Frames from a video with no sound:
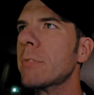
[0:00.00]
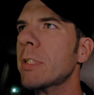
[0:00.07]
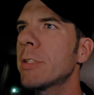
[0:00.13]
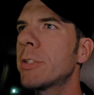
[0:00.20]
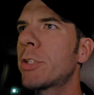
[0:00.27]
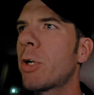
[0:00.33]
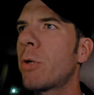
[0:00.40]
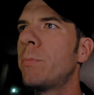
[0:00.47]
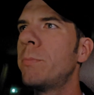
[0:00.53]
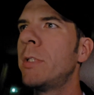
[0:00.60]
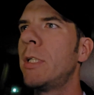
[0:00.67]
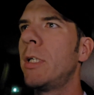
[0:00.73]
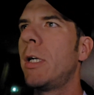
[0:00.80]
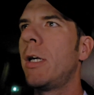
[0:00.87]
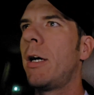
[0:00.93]
So
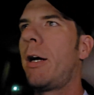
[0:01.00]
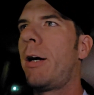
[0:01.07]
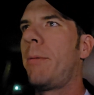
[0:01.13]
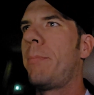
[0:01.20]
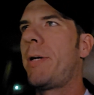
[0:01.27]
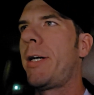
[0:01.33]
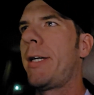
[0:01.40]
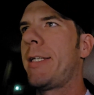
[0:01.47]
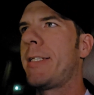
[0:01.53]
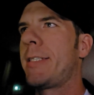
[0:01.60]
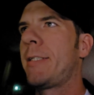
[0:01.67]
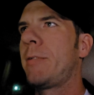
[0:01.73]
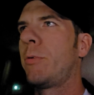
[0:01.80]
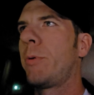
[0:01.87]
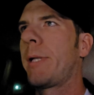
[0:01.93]
and
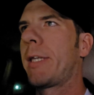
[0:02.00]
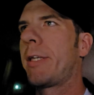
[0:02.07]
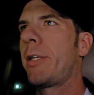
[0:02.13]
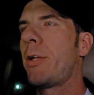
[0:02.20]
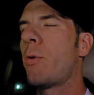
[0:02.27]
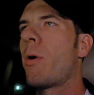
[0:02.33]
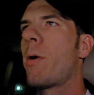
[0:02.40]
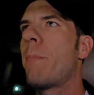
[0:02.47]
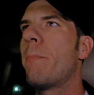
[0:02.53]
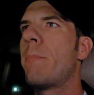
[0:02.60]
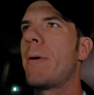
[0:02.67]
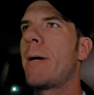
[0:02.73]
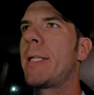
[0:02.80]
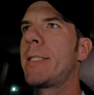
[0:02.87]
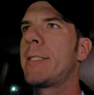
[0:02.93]
see what we can do.
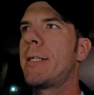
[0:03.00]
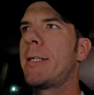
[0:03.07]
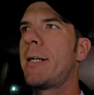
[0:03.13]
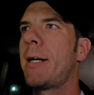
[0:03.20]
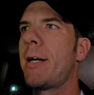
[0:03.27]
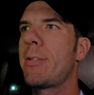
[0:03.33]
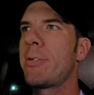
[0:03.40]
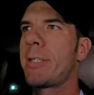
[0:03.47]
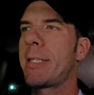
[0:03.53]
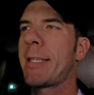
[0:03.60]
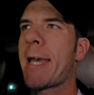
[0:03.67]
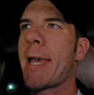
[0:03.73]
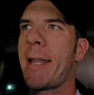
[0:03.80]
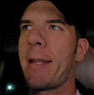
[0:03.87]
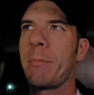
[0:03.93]
But other than
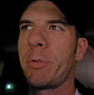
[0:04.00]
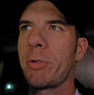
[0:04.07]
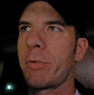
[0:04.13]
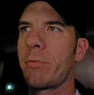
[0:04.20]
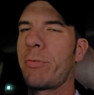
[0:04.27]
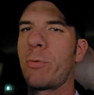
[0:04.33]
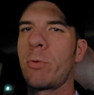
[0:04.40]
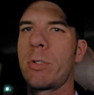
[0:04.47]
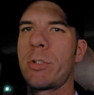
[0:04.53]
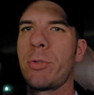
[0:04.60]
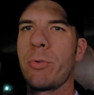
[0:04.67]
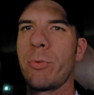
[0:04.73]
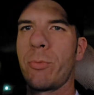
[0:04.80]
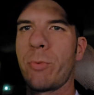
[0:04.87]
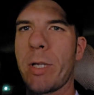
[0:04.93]
that, looking forward
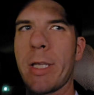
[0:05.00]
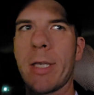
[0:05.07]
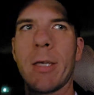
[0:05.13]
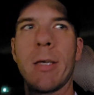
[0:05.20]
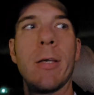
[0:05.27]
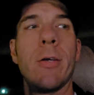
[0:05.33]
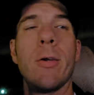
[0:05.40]
to the week.